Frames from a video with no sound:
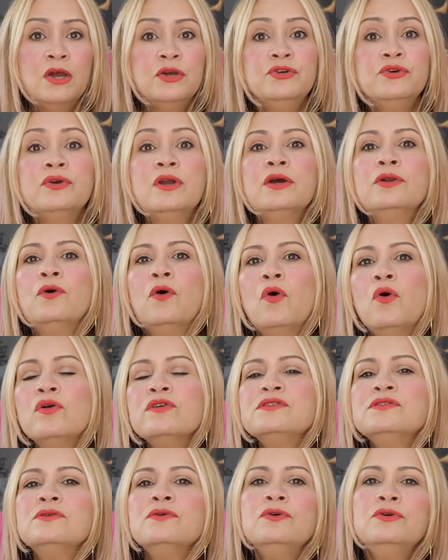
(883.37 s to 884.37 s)
You can
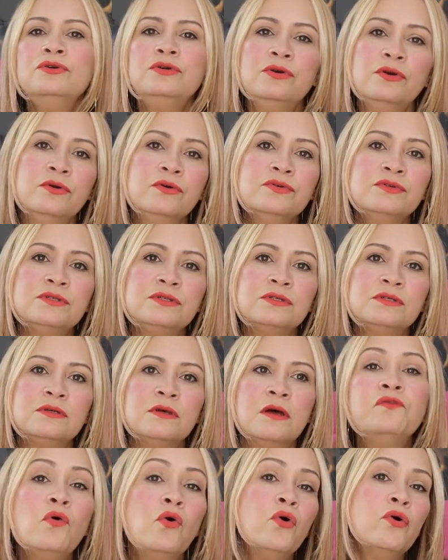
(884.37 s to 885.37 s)
also use
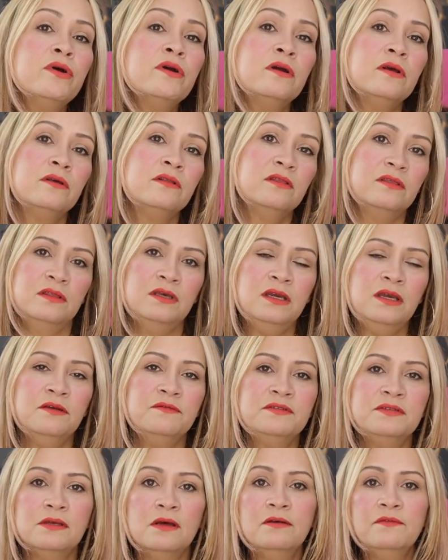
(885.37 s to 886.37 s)
Four
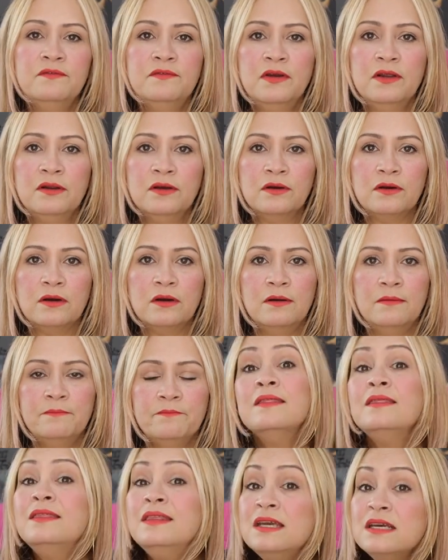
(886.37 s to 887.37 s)
Thieves vinegar.
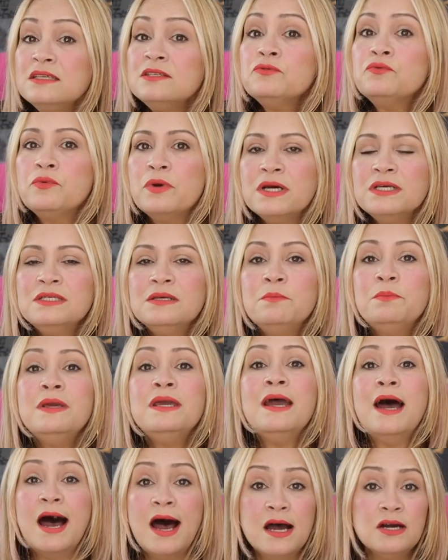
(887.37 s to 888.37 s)
This
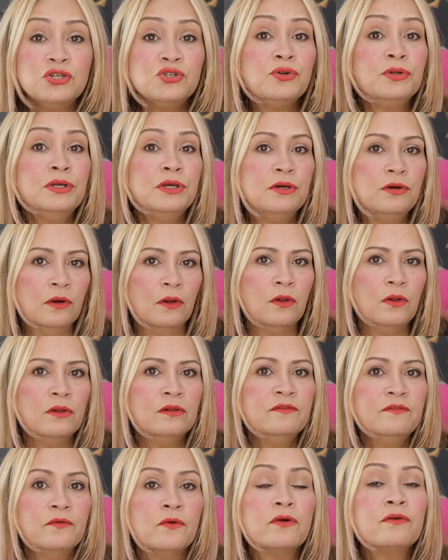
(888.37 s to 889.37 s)
recipe actually
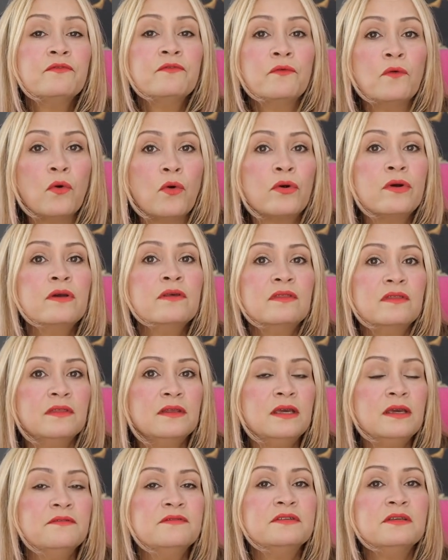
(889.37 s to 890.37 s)
called for Four
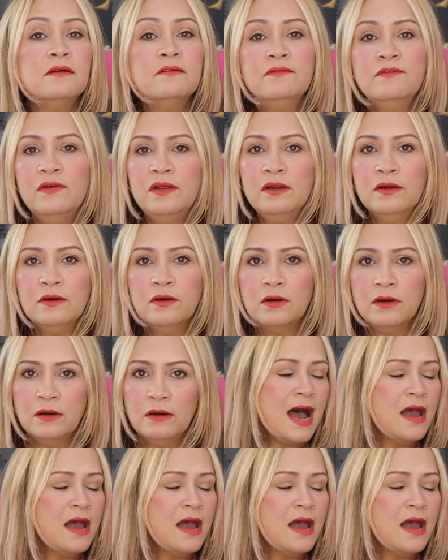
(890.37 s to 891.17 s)
Thieves vinegar.